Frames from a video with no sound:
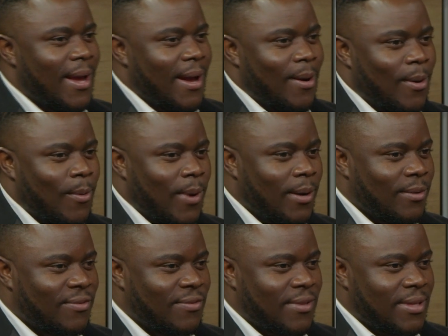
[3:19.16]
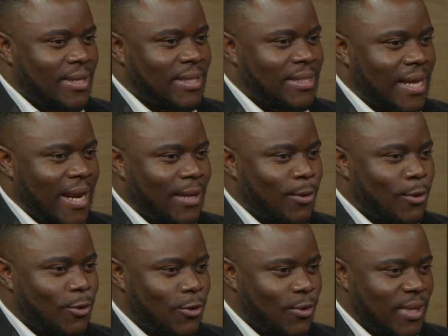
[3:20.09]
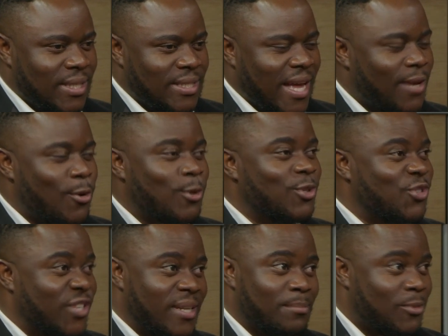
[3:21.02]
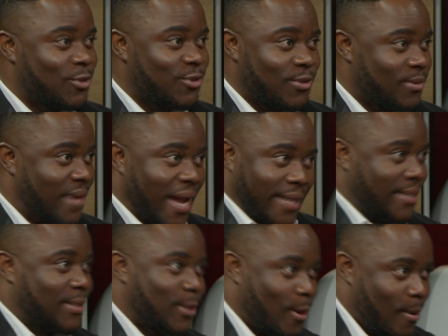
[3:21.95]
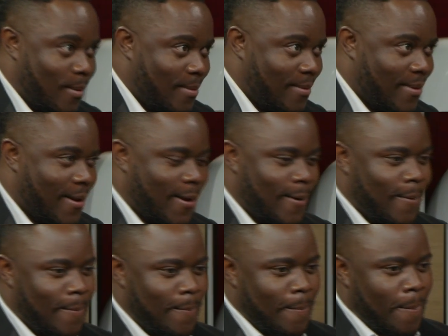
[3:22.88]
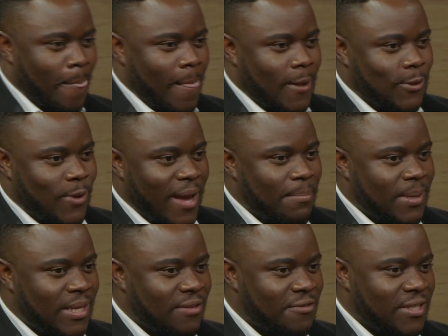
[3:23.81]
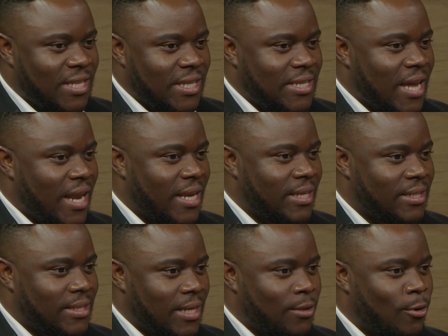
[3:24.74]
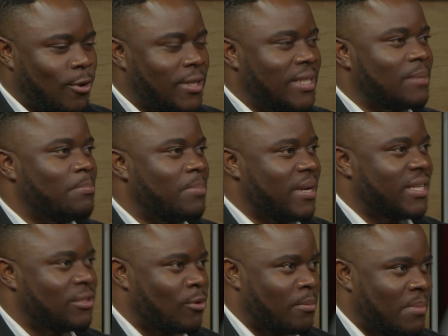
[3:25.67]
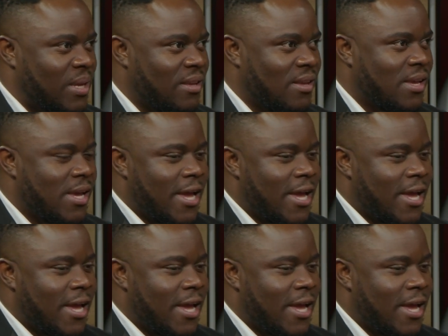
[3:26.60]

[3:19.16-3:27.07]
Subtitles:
One of the things that I don't do is I don't dream to write a song, you know. So I believe it's a talent that God has placed on me.